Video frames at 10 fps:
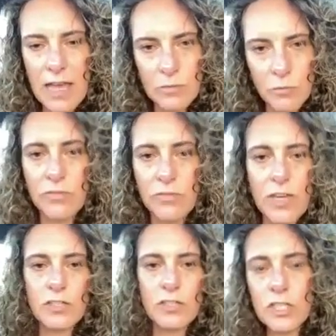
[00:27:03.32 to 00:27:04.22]
as a
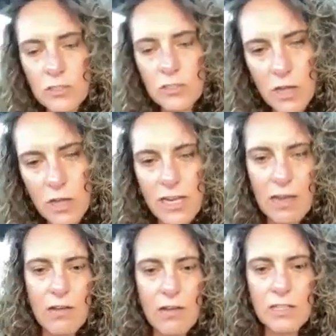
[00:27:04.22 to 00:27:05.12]
professional. She's not in
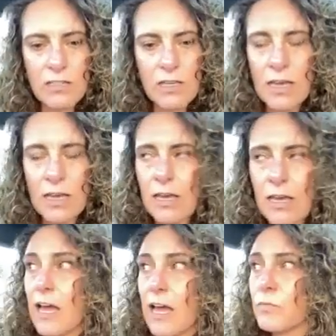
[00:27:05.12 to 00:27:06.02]
our office
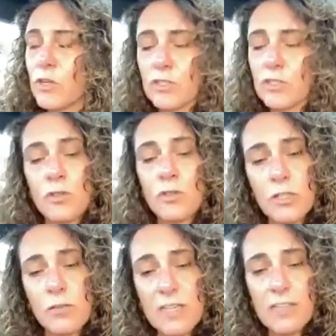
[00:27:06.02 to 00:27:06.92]
as a person who's going
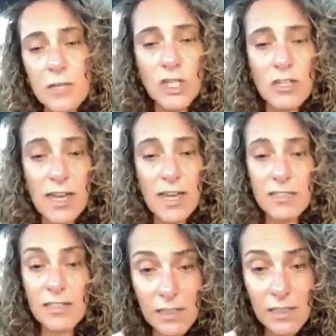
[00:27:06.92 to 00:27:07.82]
to be sexualized,
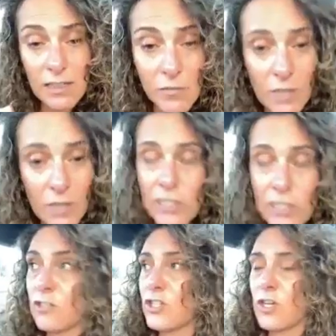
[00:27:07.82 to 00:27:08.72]
even if it's
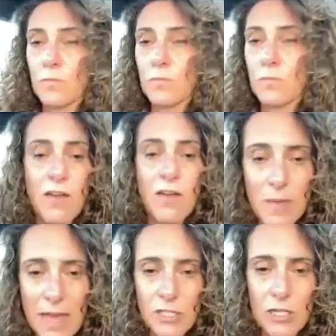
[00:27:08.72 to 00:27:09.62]
in terms of the
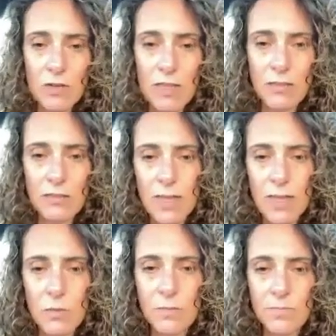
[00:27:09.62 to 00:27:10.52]
banter around this
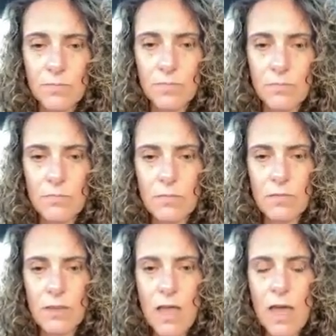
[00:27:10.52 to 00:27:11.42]
table.
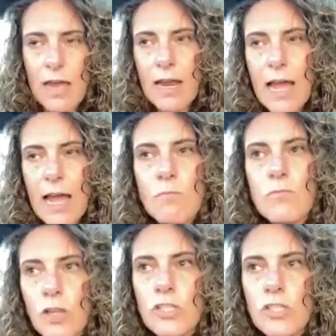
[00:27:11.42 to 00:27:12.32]
And I'm
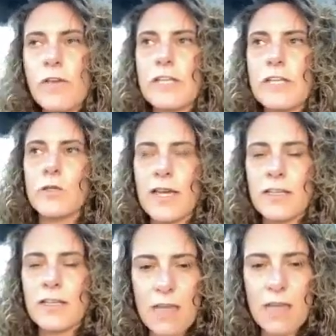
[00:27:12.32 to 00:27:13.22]
not going to
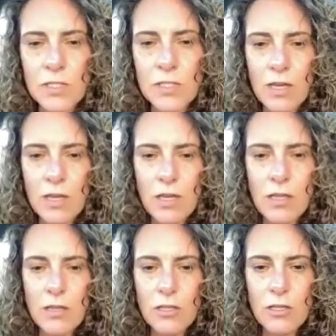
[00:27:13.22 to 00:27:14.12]
accept
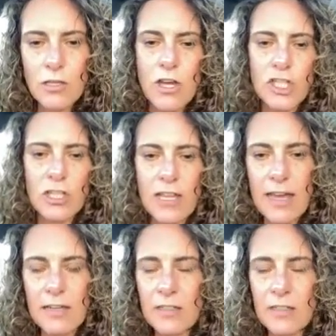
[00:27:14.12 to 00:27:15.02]
this notion
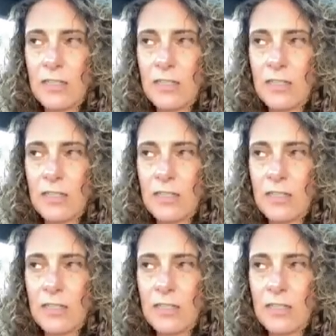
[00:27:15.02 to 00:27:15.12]
that